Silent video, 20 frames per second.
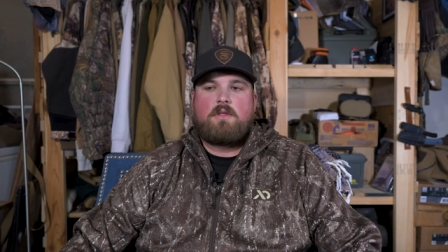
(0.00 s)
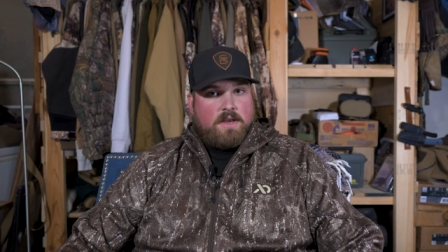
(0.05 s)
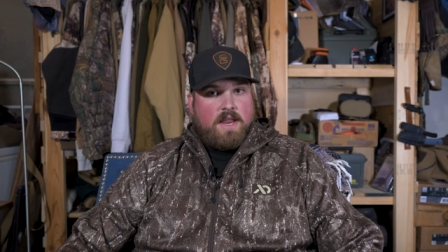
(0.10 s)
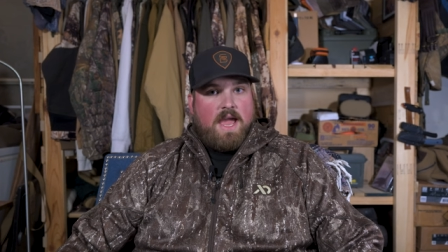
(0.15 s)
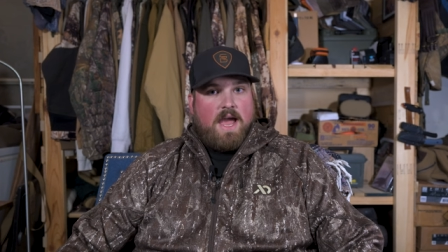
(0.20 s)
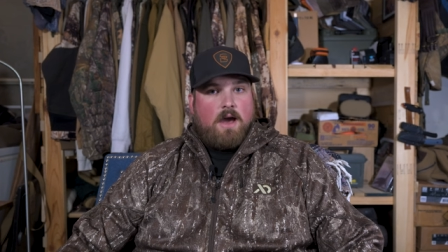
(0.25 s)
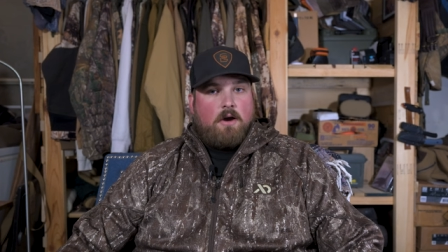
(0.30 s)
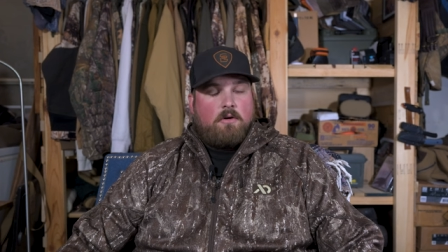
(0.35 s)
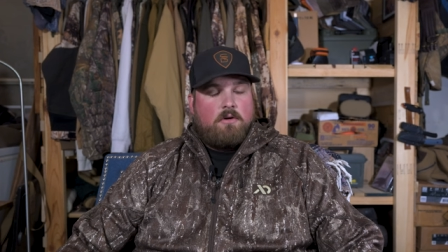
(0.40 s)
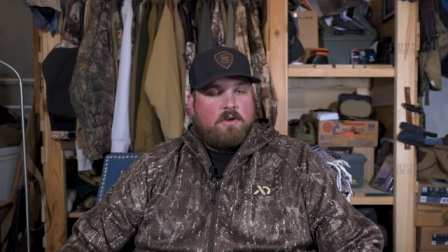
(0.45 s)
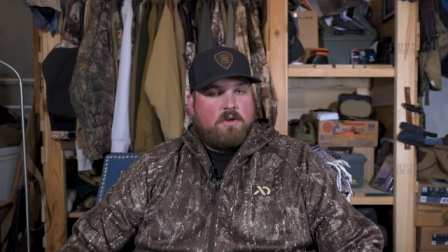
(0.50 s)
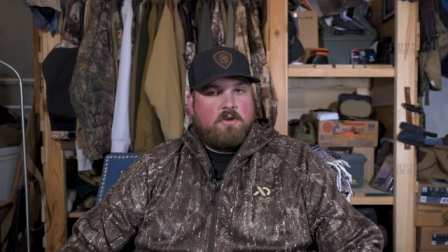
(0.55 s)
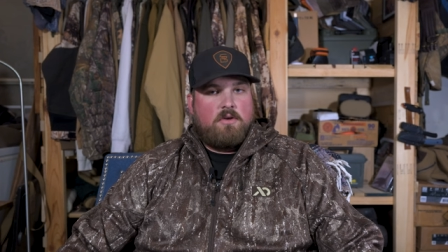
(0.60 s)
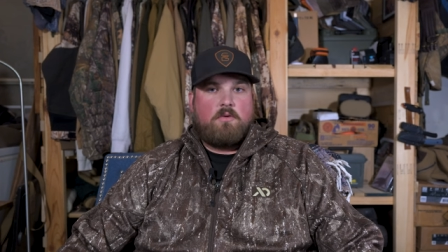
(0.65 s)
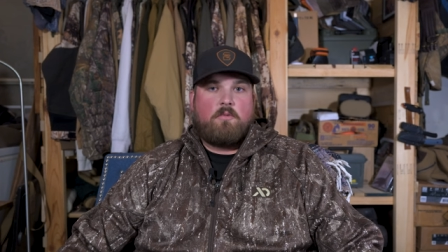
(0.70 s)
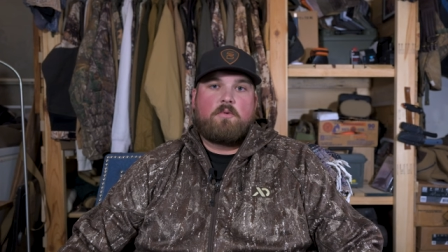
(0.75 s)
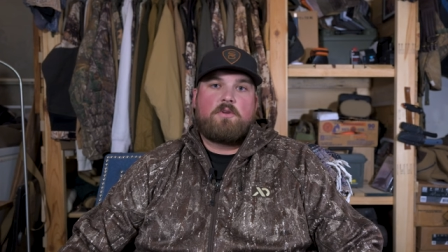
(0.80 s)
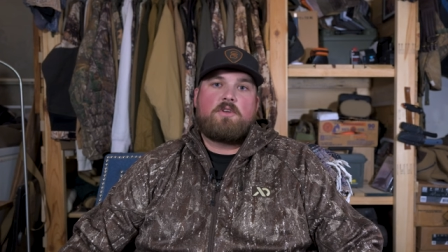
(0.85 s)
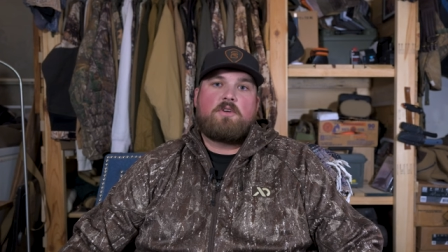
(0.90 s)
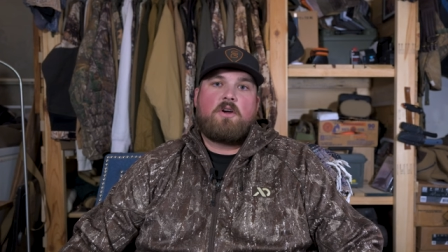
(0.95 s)
Now,
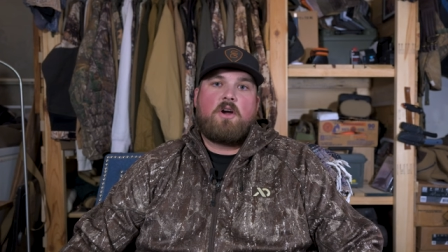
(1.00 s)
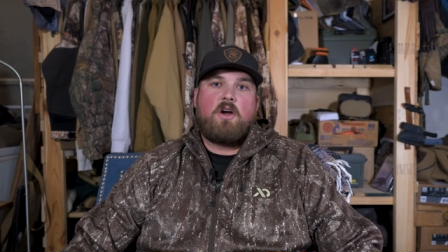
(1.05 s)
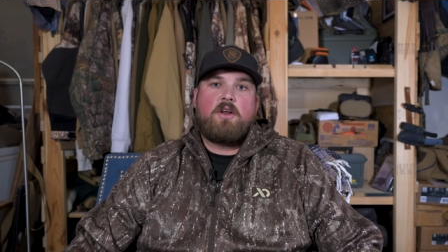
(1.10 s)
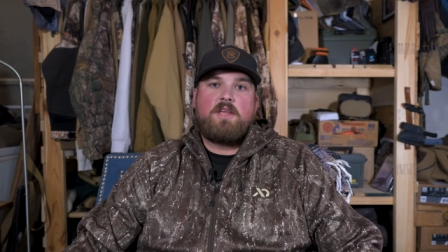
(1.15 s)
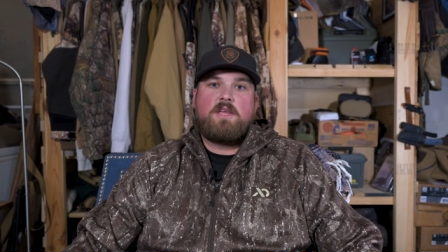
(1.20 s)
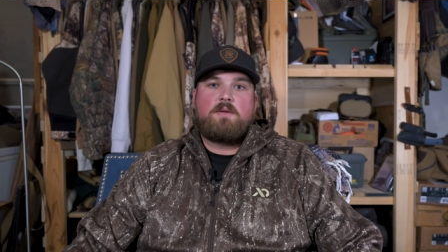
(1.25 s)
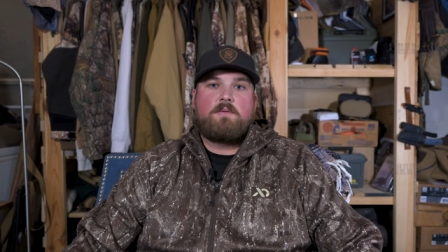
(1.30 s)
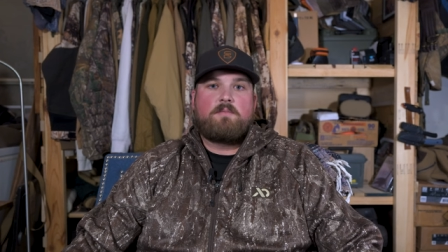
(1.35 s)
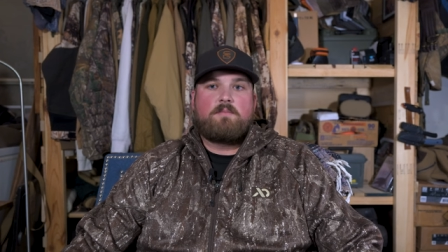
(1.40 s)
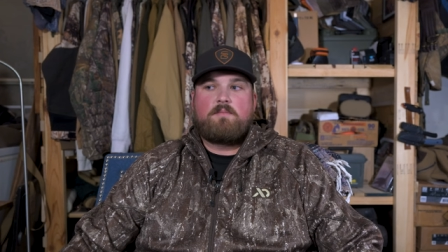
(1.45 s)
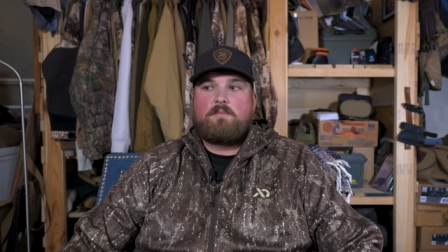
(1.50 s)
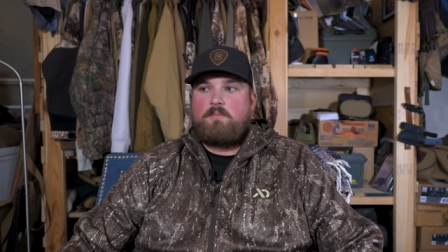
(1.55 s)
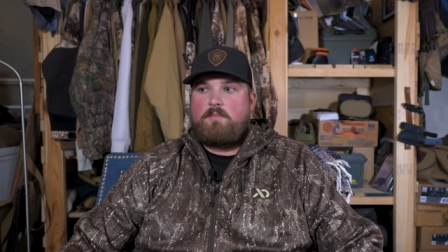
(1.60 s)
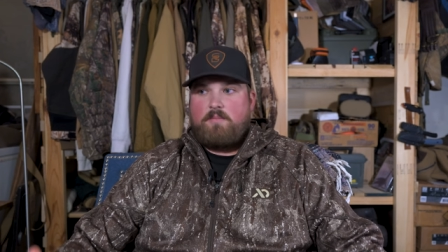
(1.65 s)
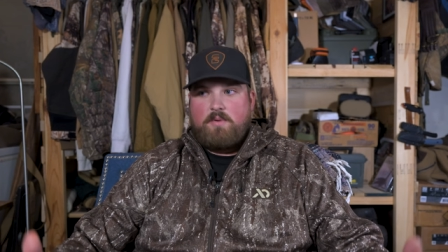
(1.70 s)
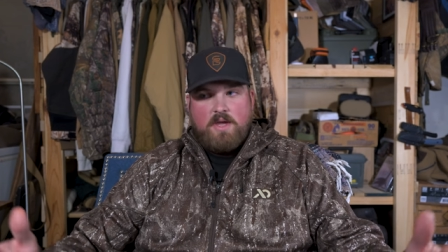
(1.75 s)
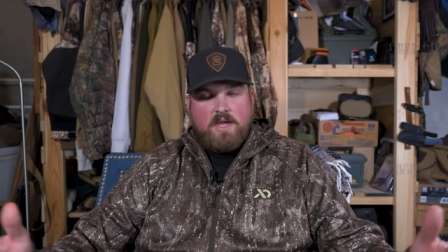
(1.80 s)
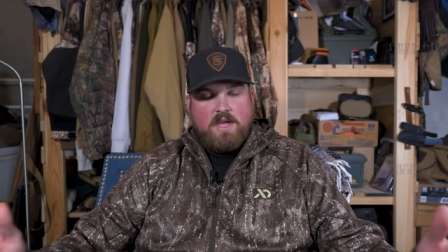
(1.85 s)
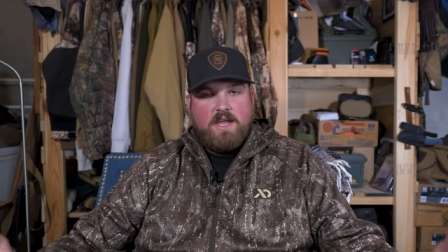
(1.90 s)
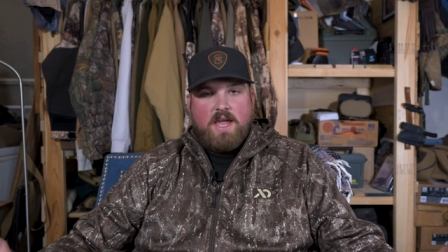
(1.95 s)
when you're hunting
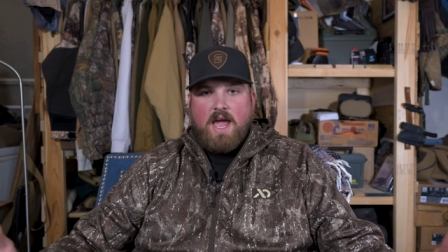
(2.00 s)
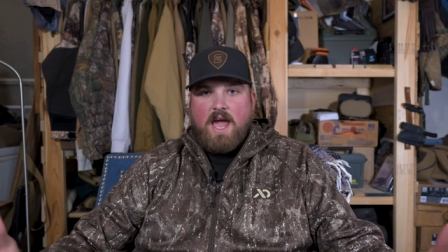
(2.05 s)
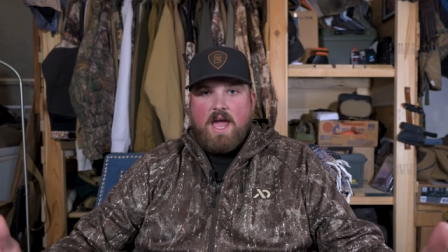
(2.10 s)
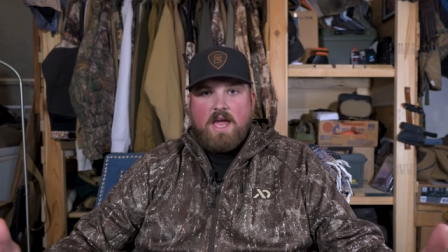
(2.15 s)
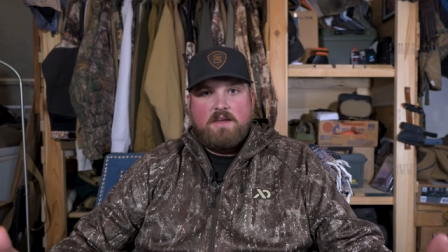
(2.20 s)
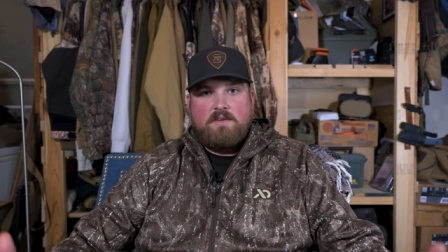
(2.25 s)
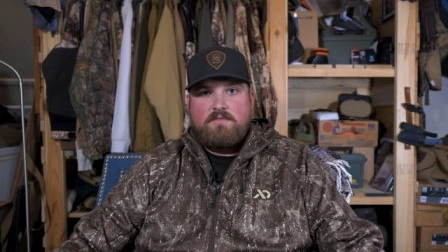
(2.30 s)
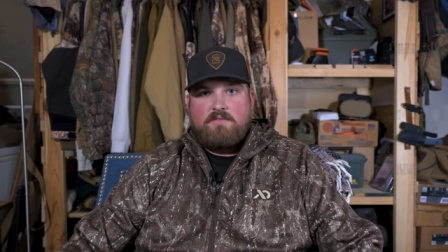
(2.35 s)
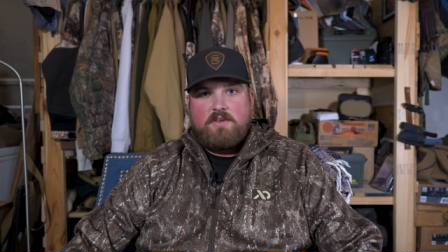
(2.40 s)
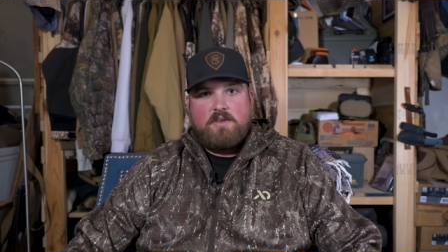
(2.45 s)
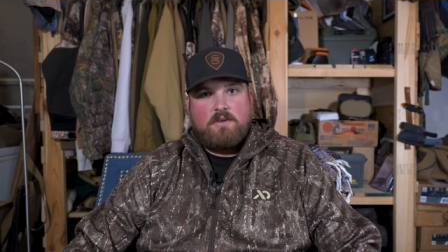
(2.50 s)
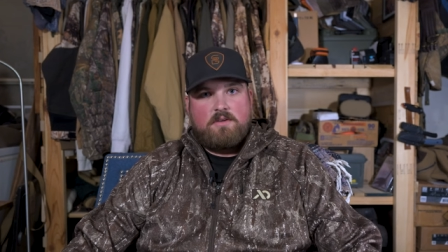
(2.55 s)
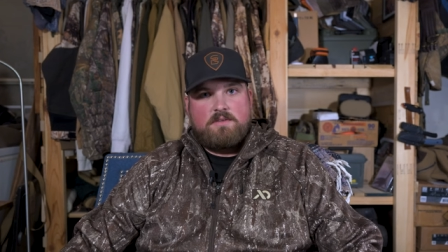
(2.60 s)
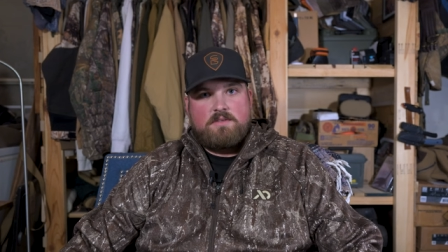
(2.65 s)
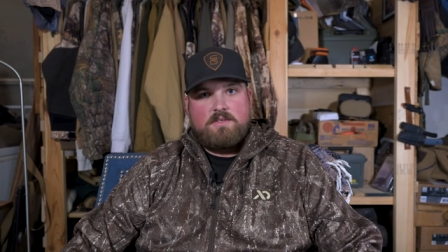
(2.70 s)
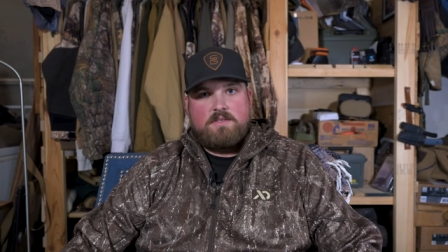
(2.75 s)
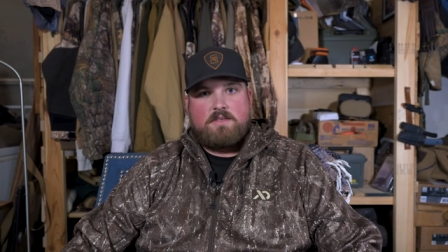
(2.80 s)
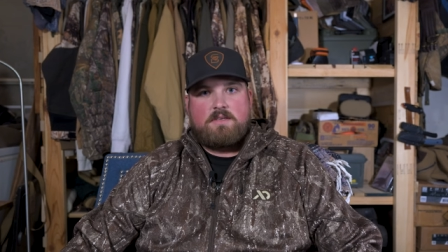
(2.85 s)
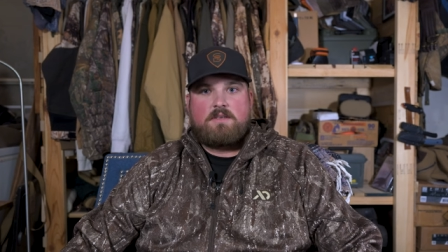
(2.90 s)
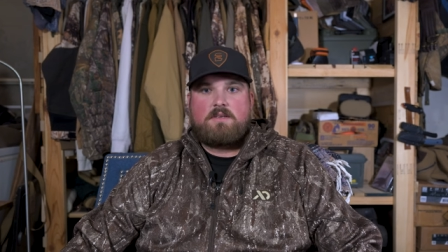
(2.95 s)
big ag
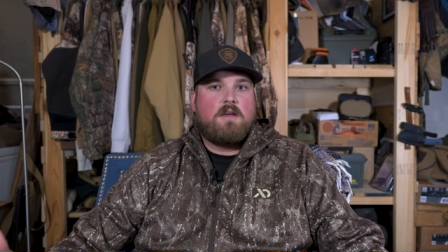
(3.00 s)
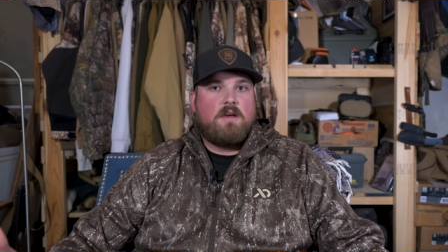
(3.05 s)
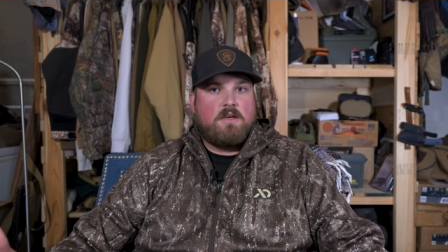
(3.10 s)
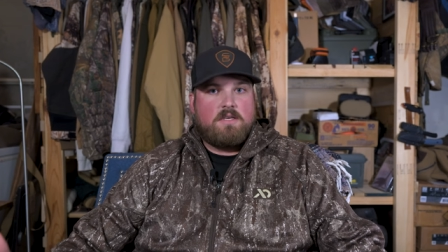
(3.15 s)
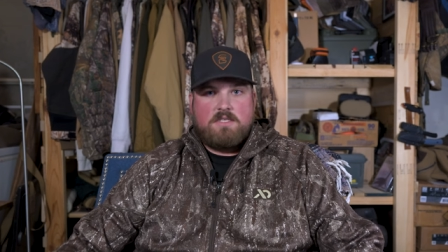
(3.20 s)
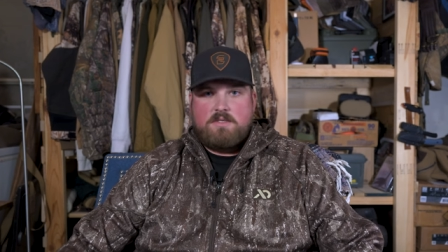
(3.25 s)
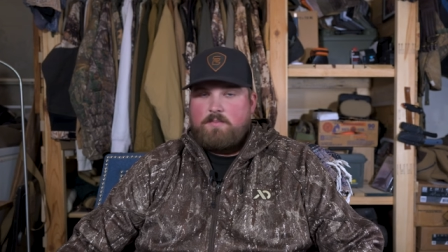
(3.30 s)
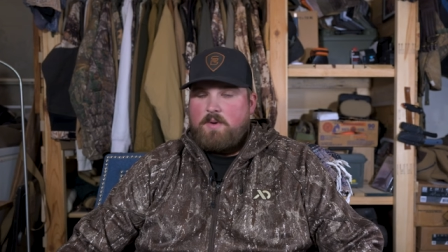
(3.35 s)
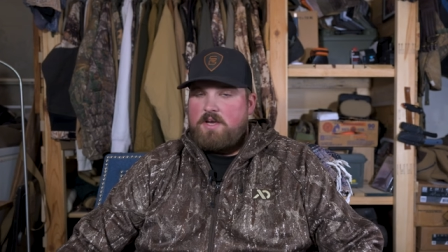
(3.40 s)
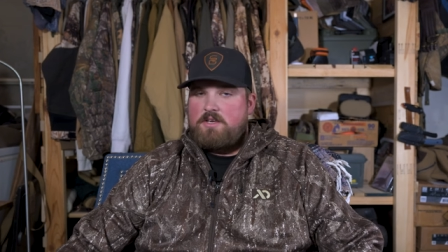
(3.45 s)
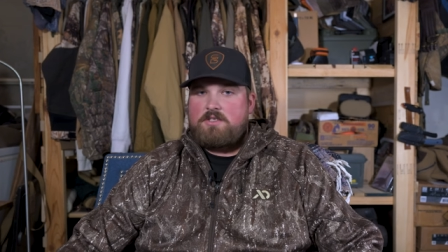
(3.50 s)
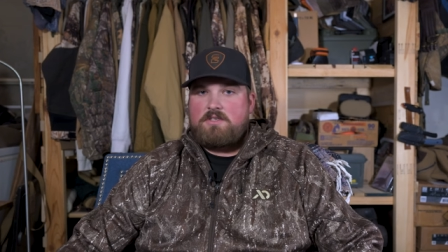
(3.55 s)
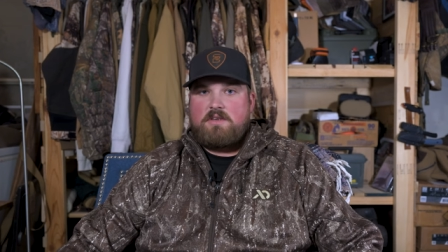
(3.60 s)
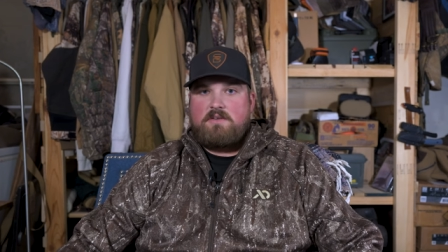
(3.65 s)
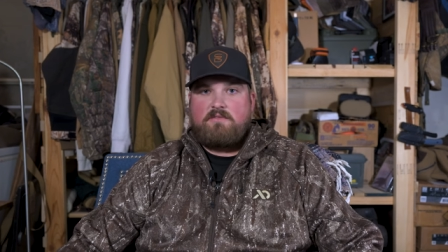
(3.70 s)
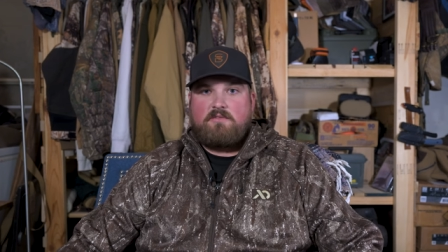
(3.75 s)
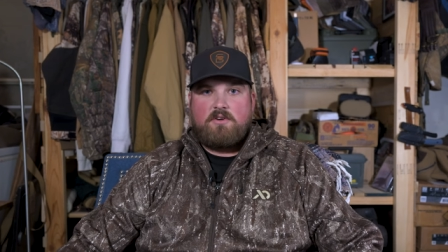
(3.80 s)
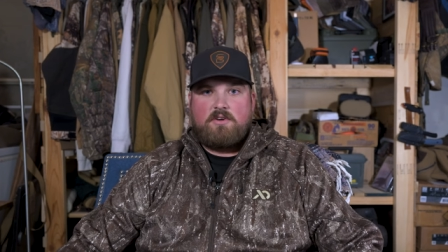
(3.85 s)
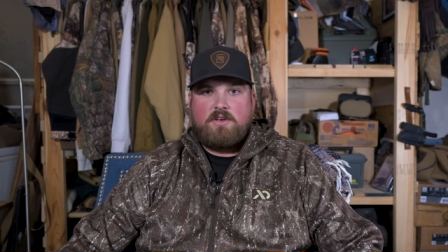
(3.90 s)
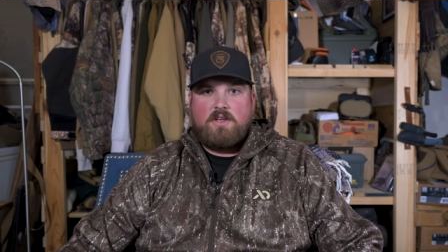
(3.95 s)
fields, Especially for